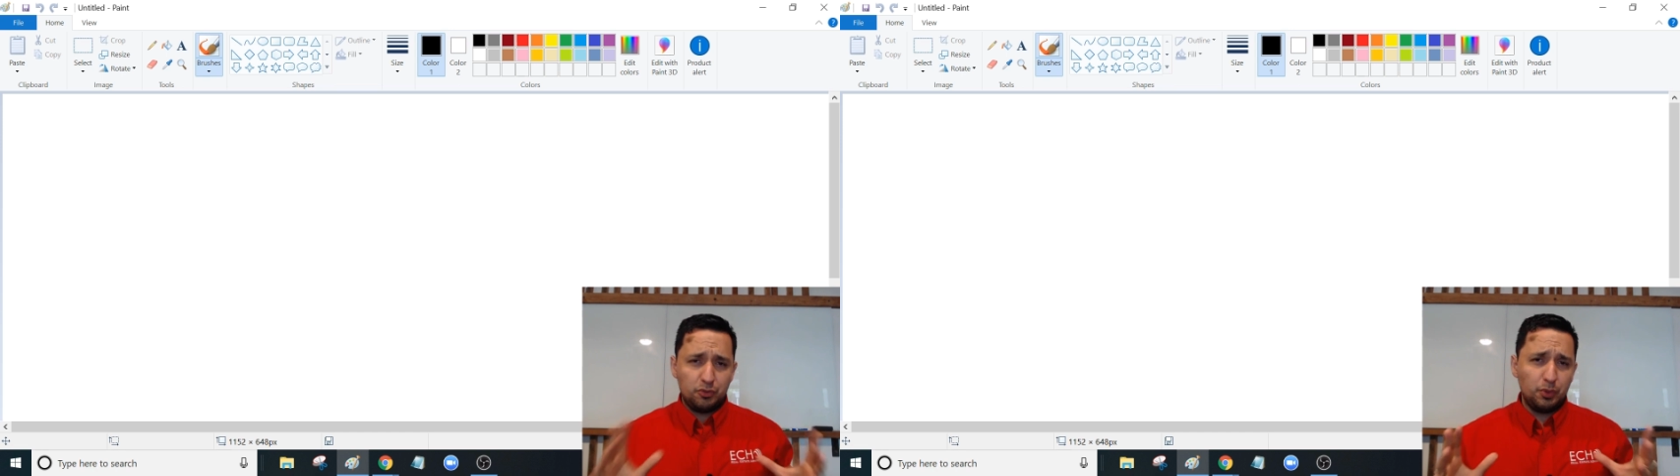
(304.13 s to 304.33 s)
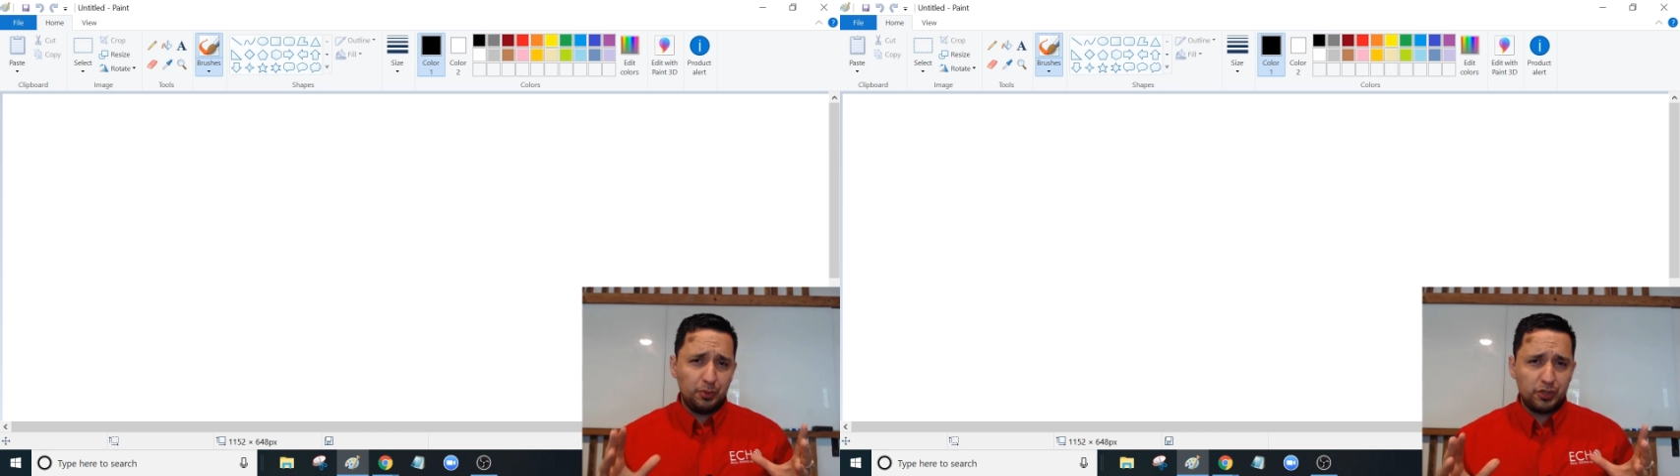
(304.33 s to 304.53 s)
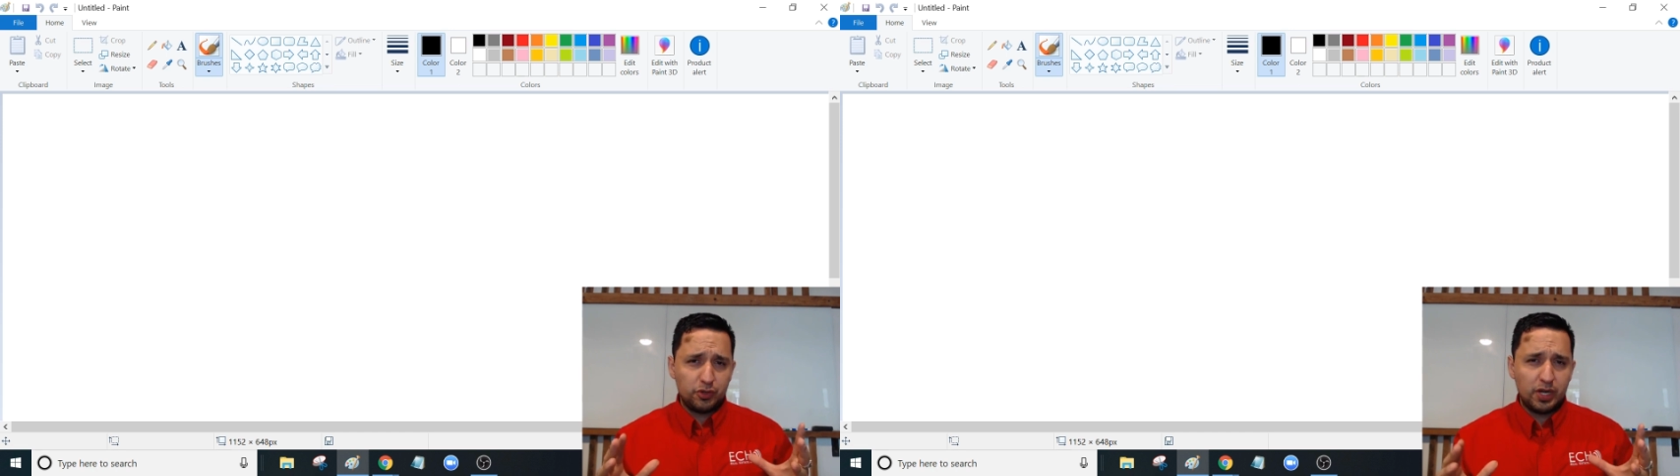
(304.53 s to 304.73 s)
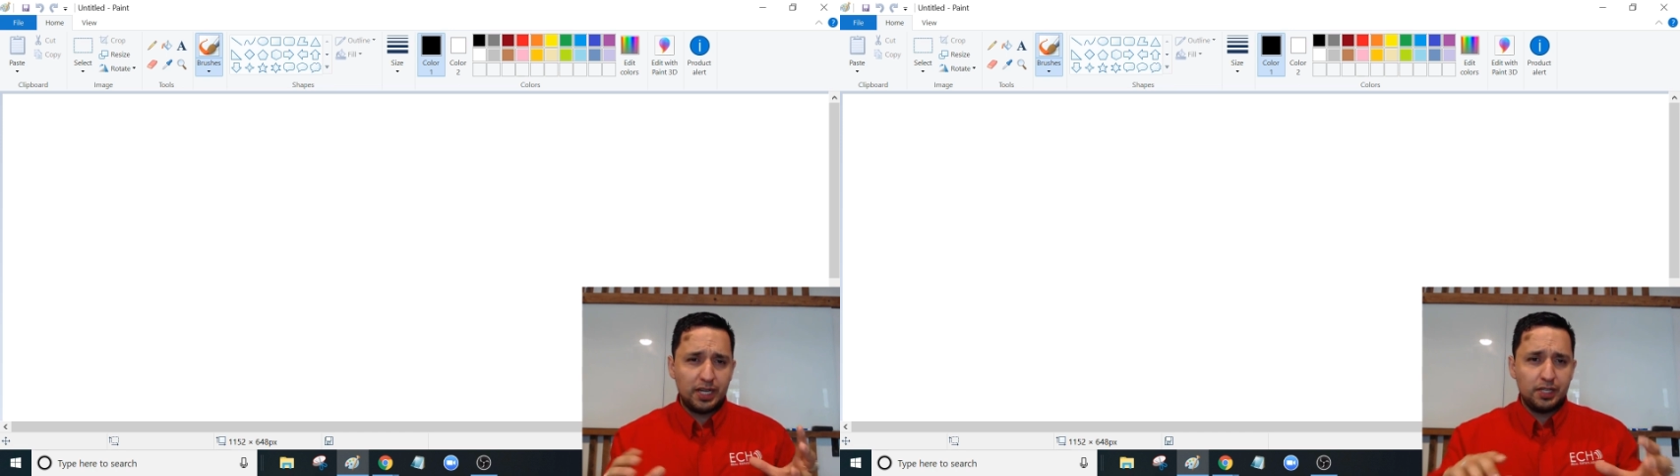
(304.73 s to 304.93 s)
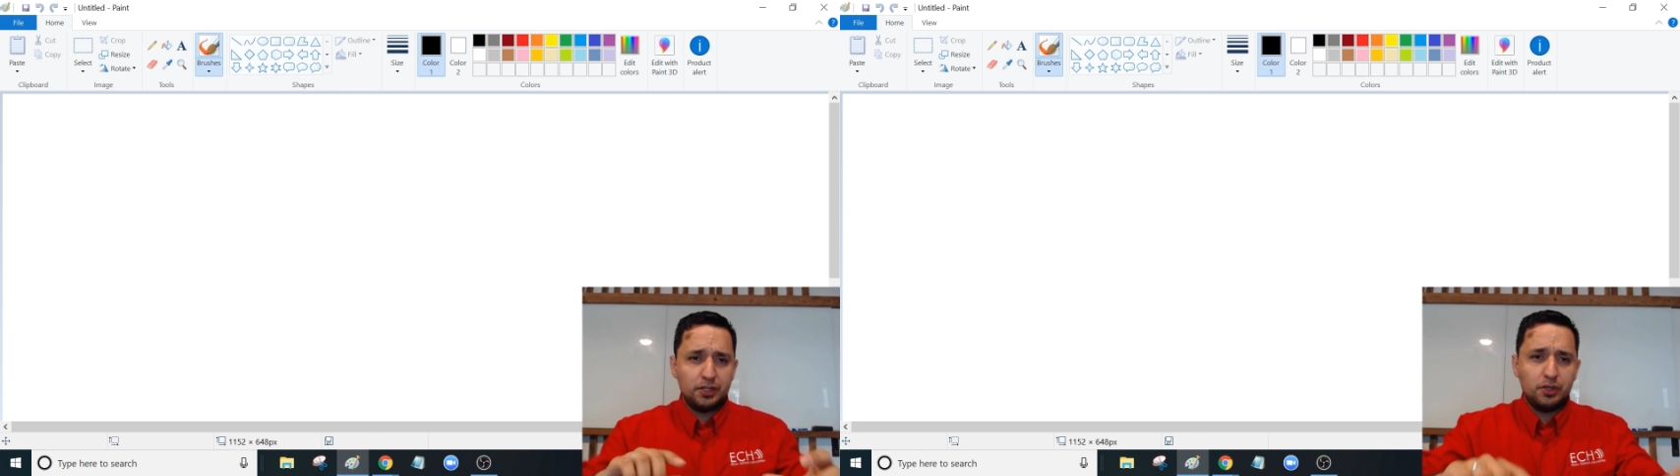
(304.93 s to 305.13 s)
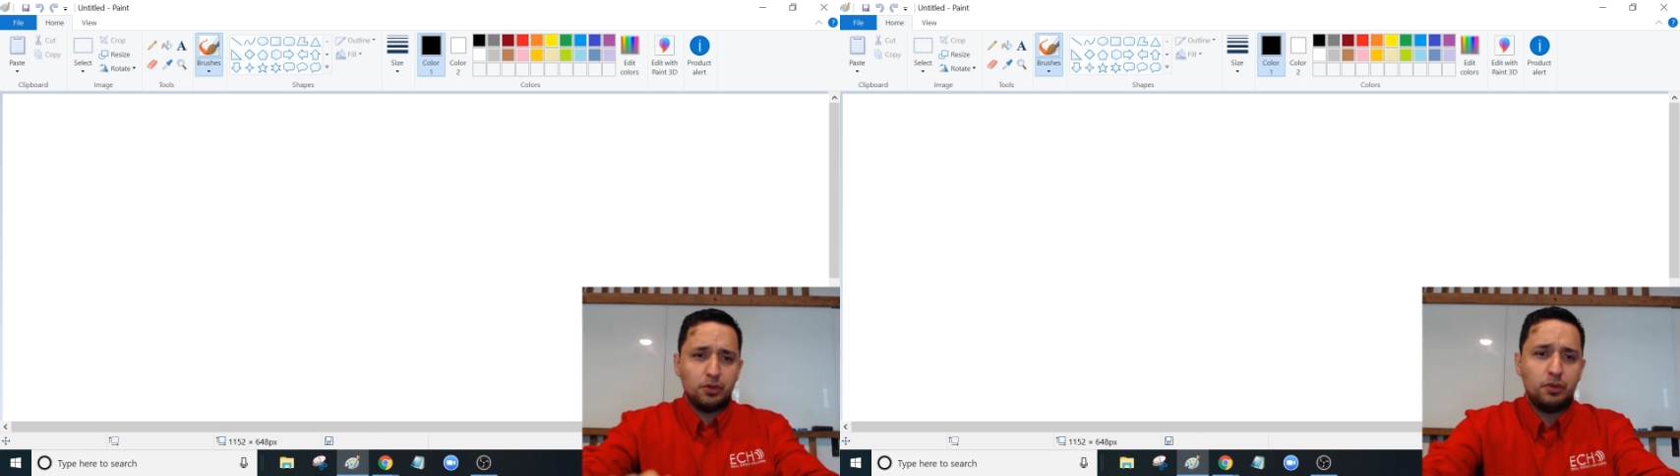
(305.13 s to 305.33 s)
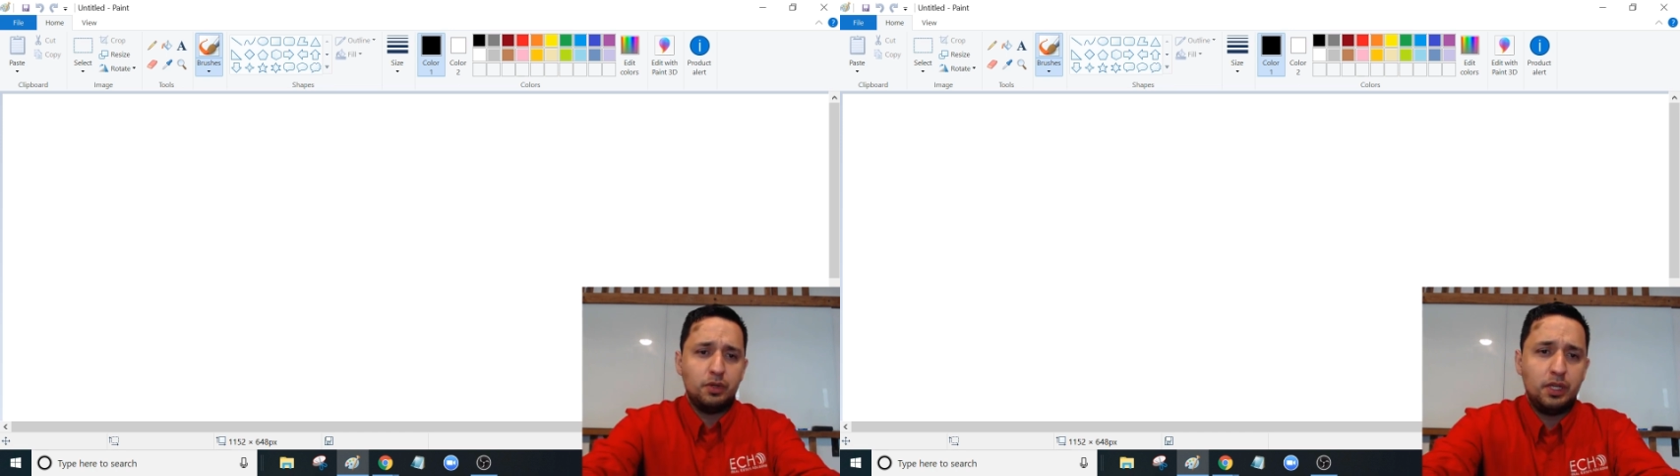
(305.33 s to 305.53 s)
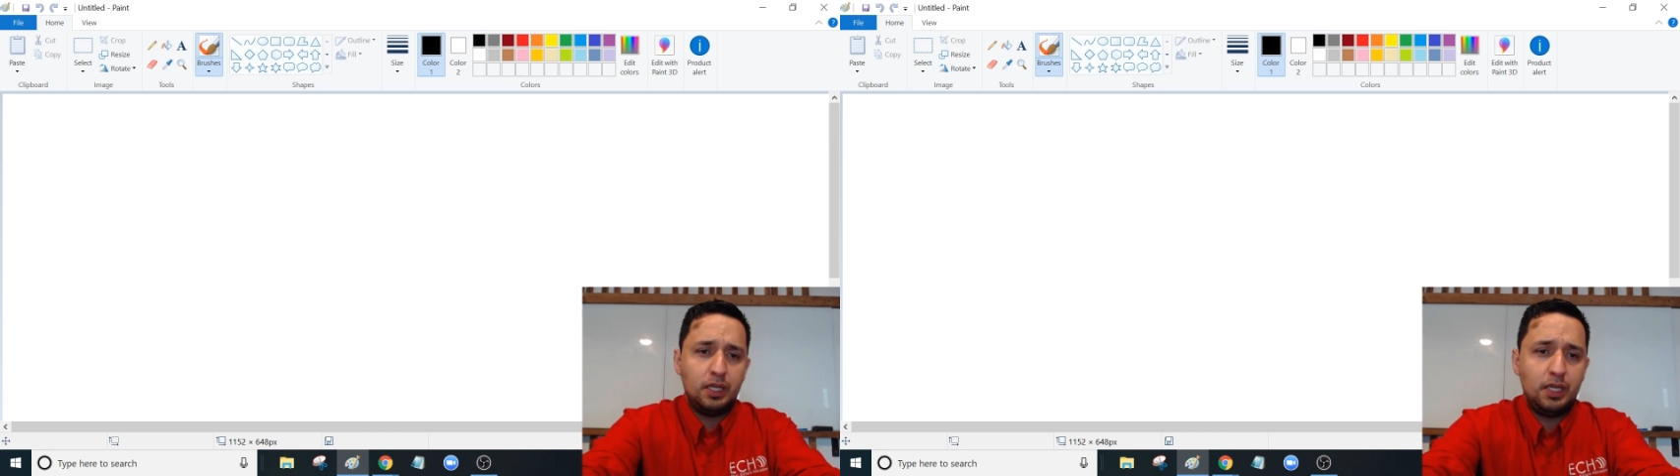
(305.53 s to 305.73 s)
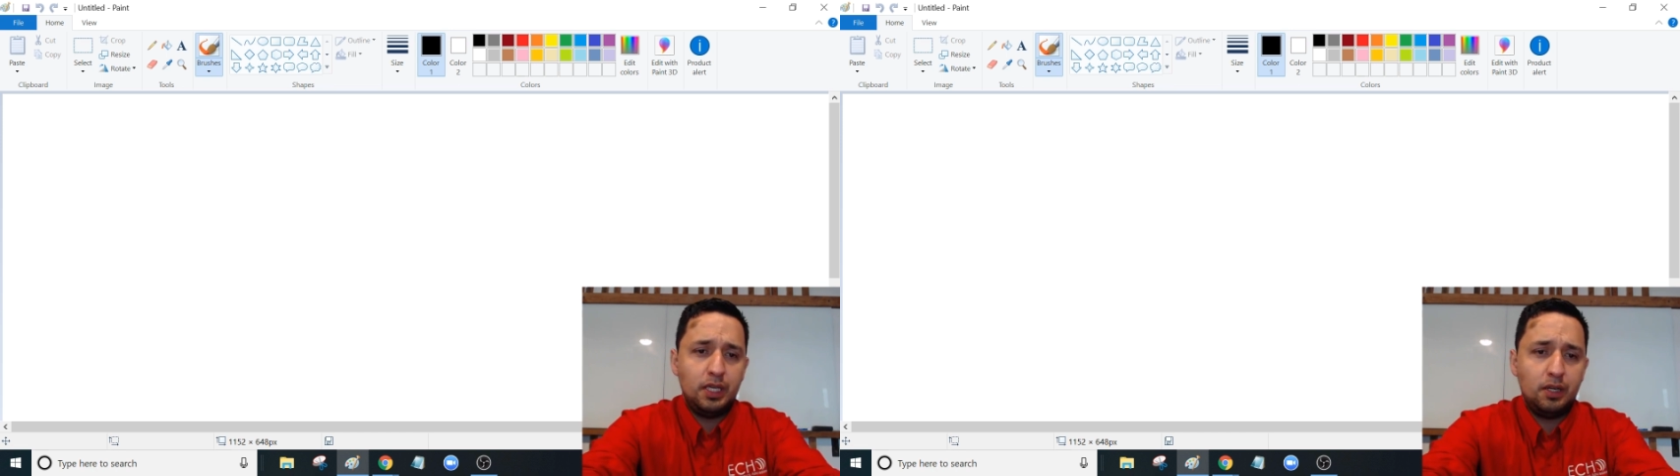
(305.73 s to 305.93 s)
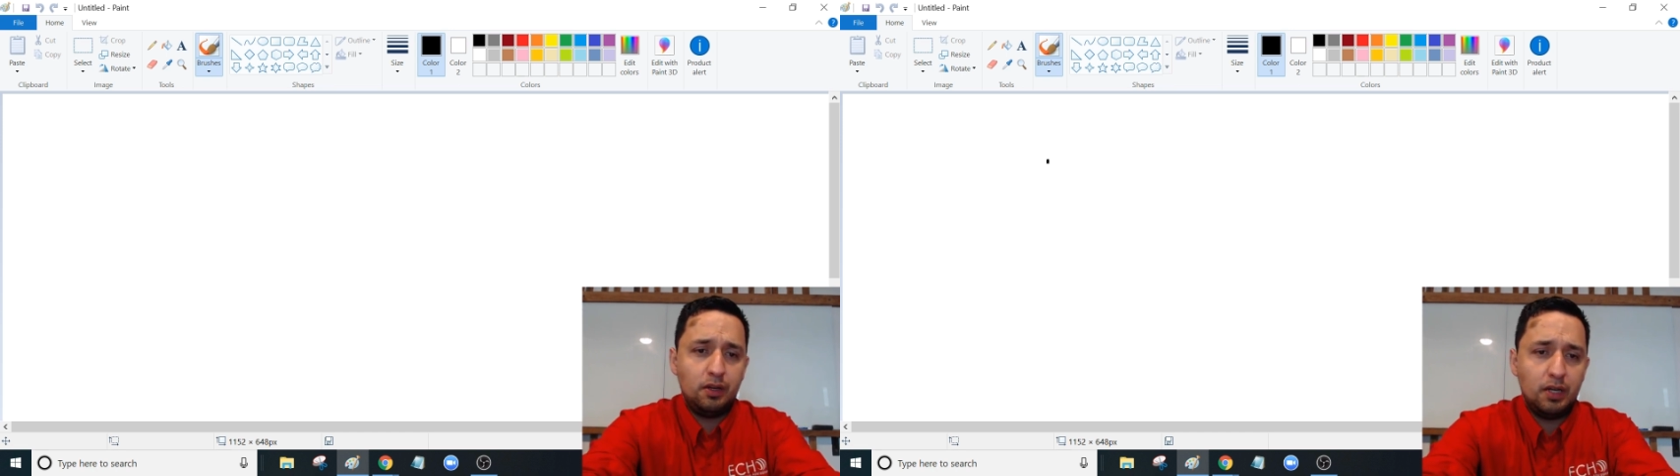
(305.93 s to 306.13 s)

what we're trying to do. Here